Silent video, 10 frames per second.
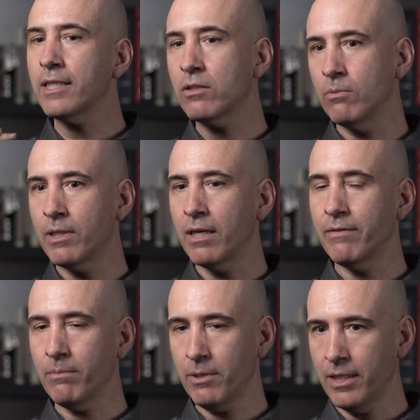Like scuba
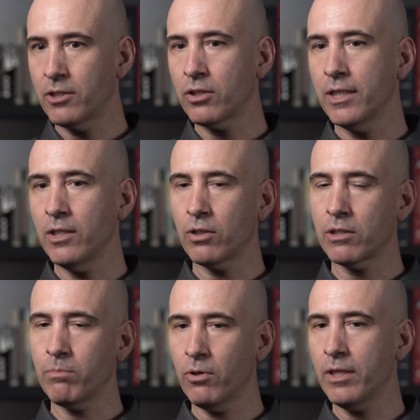diving, potentially, you're
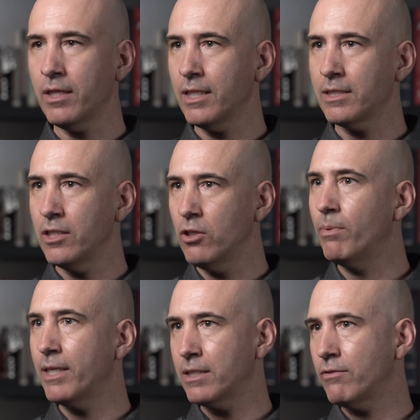exploring things that
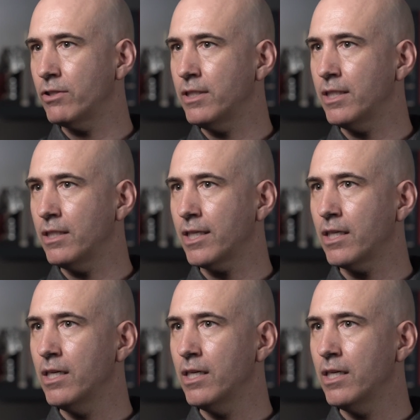nobody has ever seen.